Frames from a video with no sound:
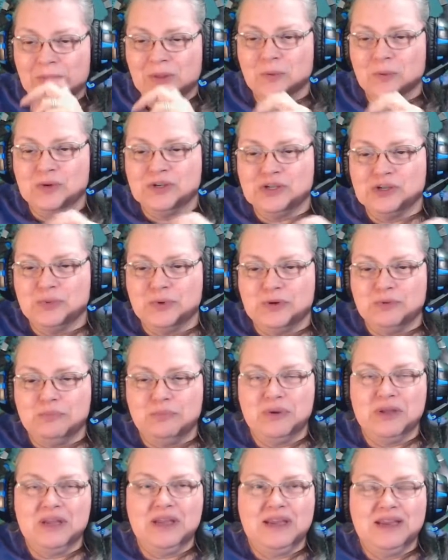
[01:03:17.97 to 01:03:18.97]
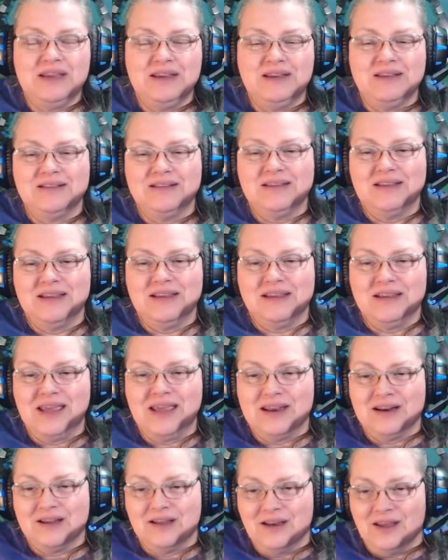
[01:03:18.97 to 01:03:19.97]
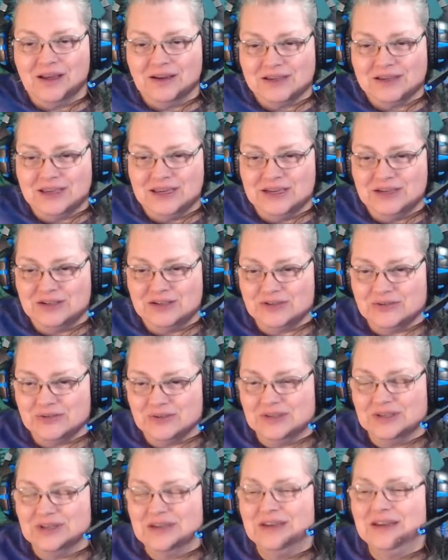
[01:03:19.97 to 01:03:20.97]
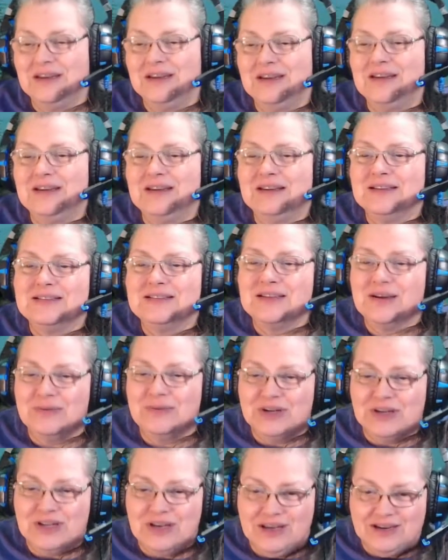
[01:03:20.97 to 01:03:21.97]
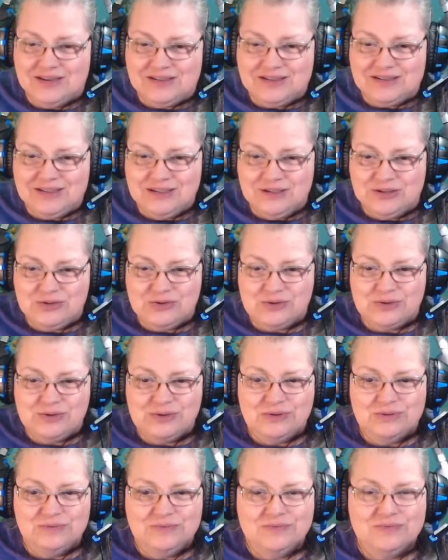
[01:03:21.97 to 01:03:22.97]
which would be 8 o'clock Eastern, 7 o'clock Central,